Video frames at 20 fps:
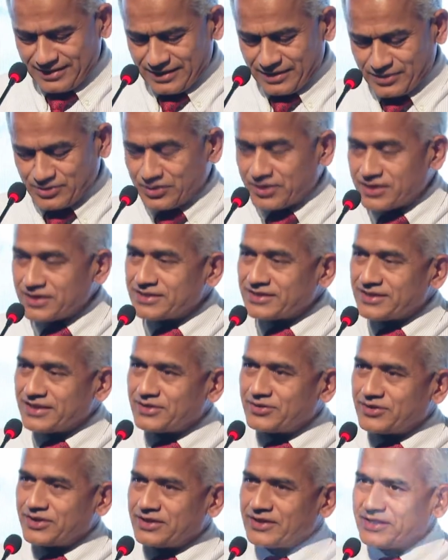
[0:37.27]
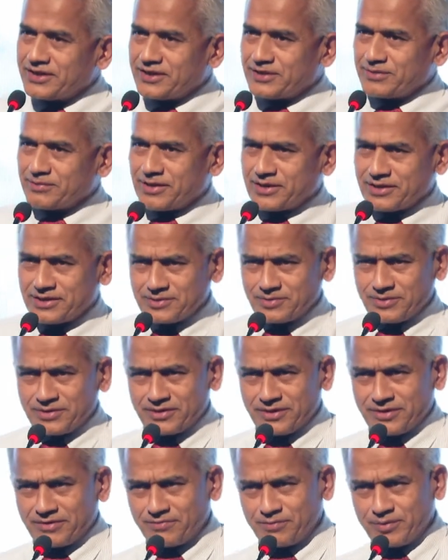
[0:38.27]
education and training in
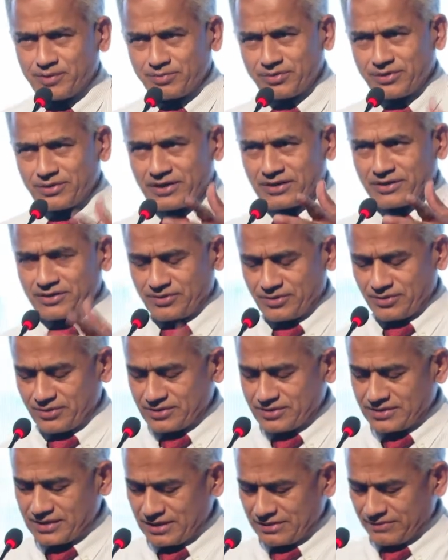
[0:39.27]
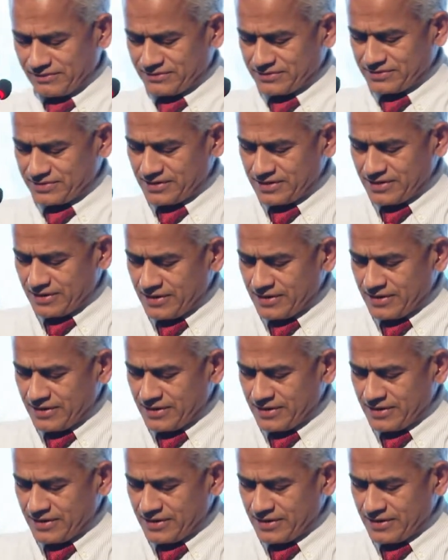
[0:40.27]
management of people like yourselves.